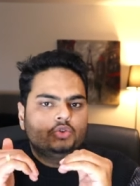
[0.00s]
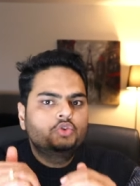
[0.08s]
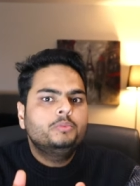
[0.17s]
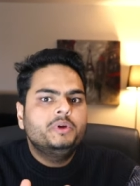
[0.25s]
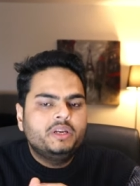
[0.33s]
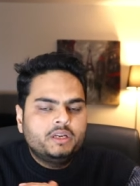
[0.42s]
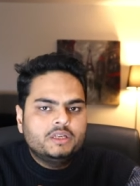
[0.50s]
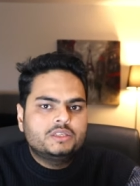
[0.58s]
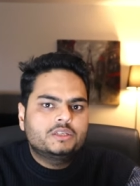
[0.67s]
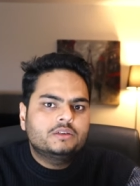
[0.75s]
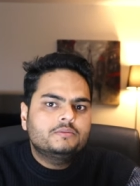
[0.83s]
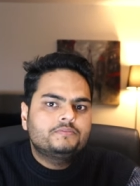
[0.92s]
Do
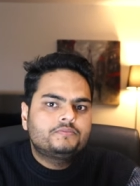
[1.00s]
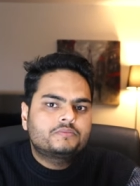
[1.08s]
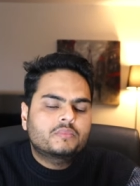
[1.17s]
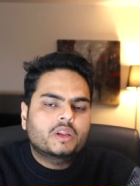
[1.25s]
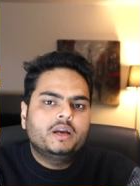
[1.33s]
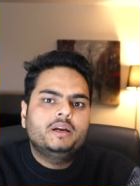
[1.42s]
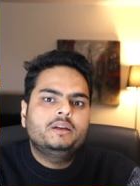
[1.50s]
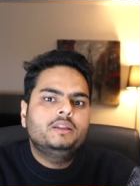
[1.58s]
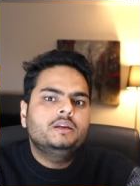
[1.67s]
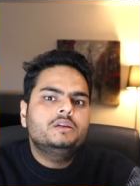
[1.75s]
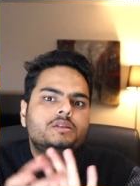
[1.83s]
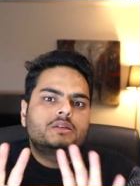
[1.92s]
meditation and
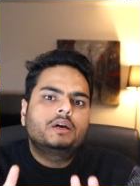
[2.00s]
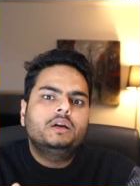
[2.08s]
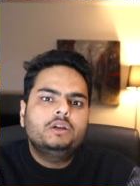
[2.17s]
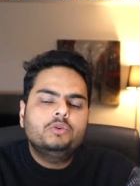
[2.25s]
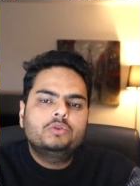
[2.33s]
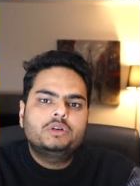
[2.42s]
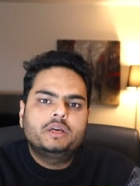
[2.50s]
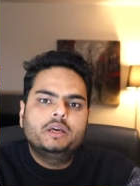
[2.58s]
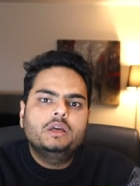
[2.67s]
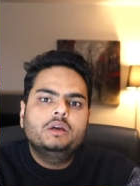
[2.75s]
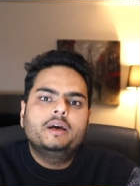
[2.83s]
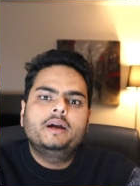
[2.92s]
then start your
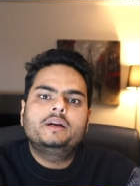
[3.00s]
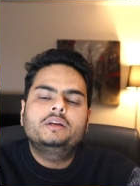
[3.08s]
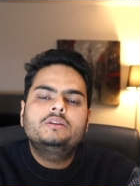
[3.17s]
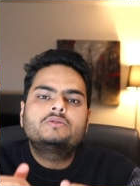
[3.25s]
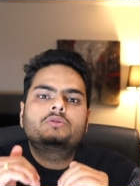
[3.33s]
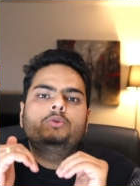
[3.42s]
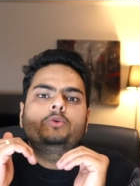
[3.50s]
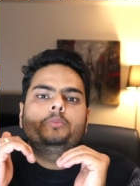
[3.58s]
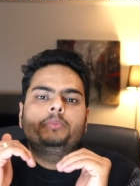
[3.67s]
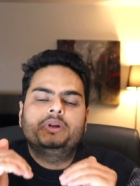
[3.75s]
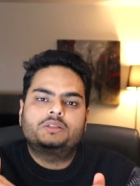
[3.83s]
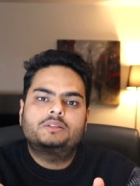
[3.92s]
day at a slow
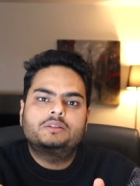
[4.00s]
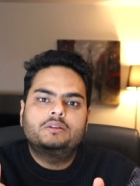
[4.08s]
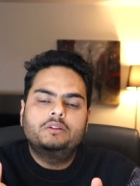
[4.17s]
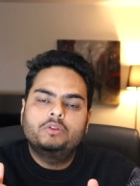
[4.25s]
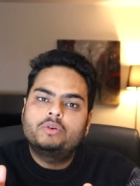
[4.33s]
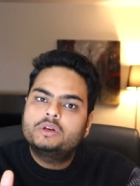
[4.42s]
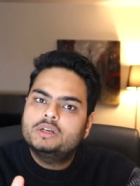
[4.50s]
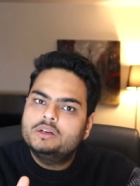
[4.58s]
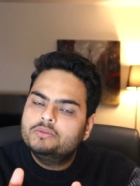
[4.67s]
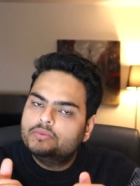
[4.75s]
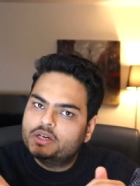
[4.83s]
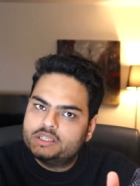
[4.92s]
pace, not at
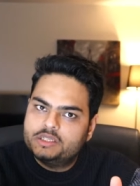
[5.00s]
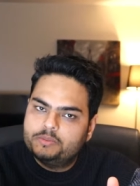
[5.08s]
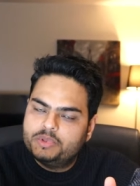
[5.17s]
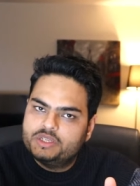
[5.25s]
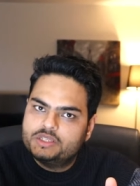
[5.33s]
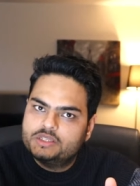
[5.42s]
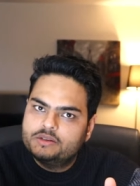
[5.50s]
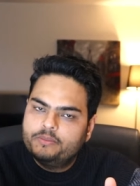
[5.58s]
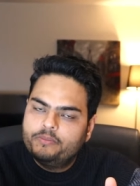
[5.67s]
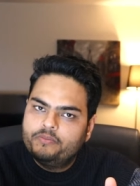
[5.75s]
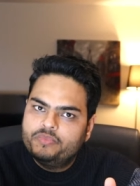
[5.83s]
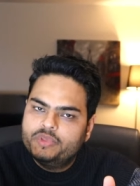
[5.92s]
a fast pace
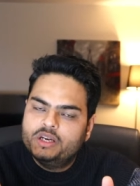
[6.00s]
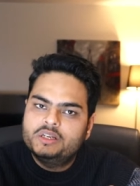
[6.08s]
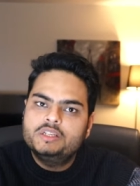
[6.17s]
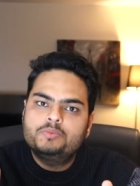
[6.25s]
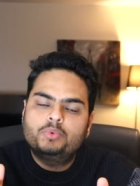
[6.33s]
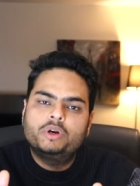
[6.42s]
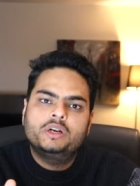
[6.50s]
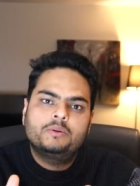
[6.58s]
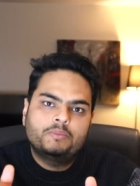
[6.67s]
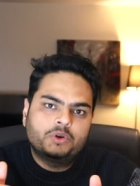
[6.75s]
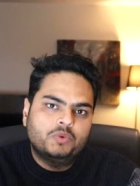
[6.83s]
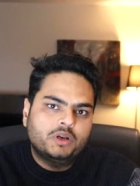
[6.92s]
that is point
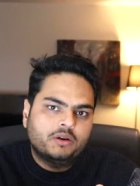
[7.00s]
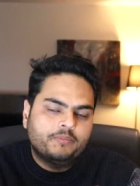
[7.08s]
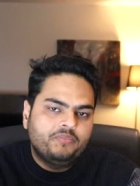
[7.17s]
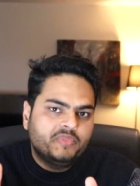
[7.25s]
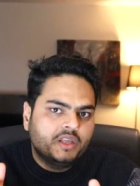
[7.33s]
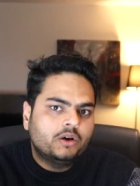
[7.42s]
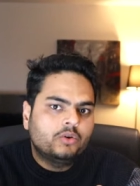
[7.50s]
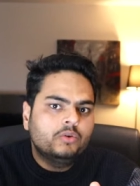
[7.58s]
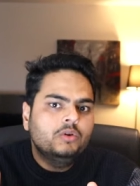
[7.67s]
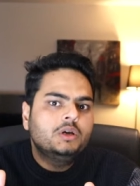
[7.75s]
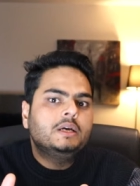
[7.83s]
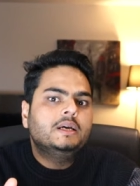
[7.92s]
number one. Now,
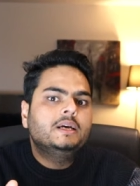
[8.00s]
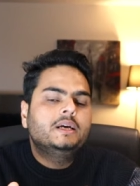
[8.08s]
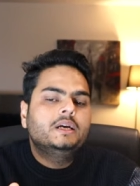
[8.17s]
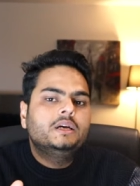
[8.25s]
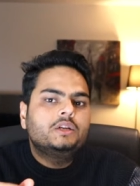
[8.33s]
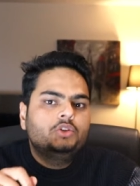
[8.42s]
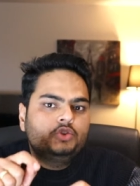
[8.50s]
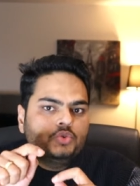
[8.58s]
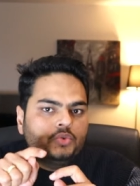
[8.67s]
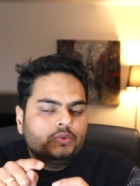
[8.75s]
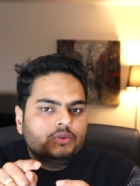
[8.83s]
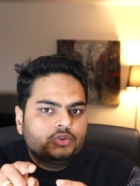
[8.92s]

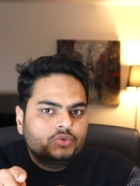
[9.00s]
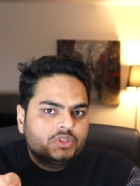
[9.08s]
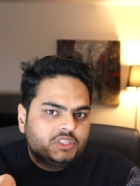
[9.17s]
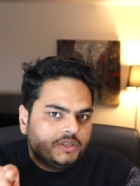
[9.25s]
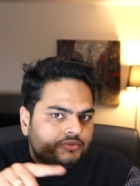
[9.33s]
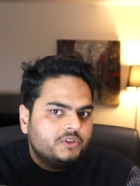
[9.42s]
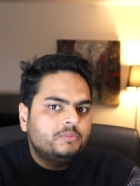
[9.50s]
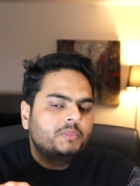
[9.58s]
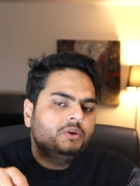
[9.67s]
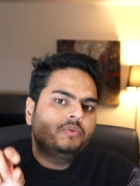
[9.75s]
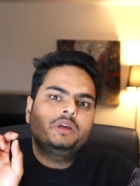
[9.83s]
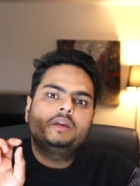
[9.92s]
to, to shift
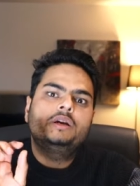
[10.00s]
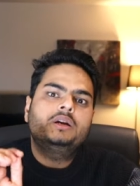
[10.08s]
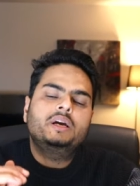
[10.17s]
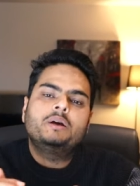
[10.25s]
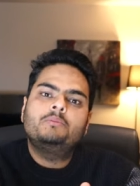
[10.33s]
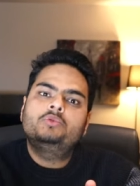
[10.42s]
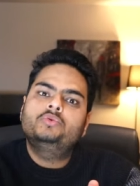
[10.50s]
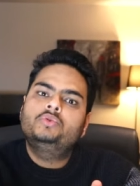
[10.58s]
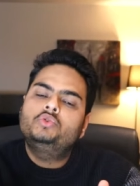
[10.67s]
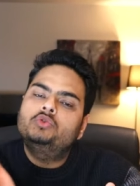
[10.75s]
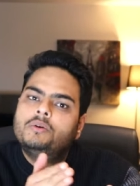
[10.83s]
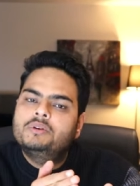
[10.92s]
my waking time to
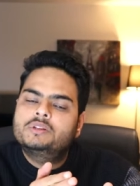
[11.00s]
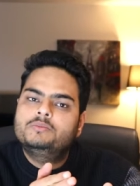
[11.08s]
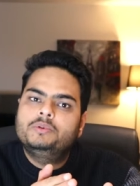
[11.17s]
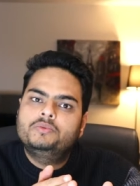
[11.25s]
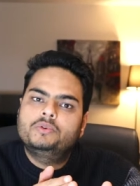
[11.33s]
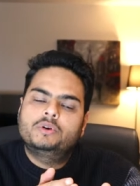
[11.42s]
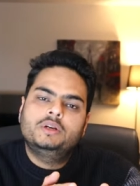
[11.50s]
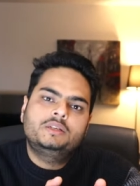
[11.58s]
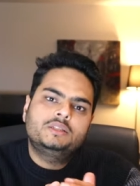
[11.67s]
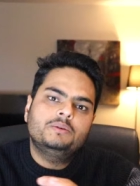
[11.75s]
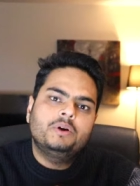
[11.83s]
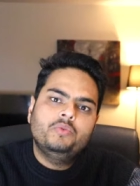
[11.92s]
2 hours before,
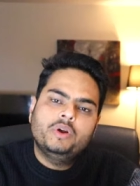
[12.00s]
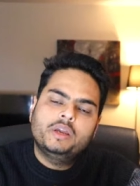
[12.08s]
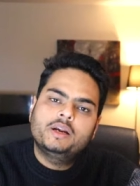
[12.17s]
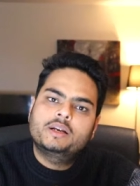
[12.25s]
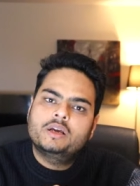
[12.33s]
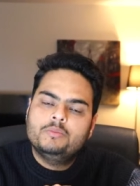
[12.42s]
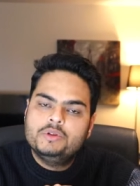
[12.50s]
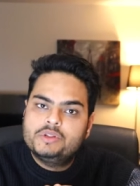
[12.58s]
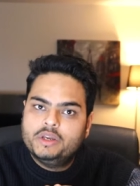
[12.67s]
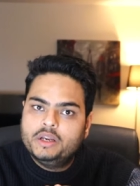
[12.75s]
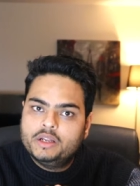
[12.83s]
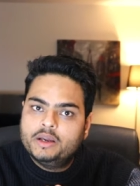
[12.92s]
let's say my waking time is
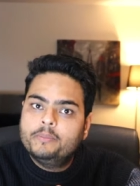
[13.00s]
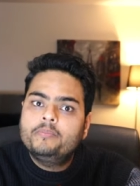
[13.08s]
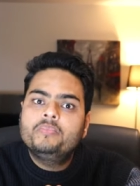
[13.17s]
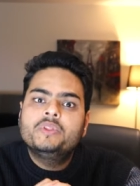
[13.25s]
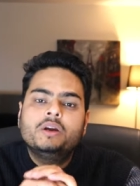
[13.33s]
8 am,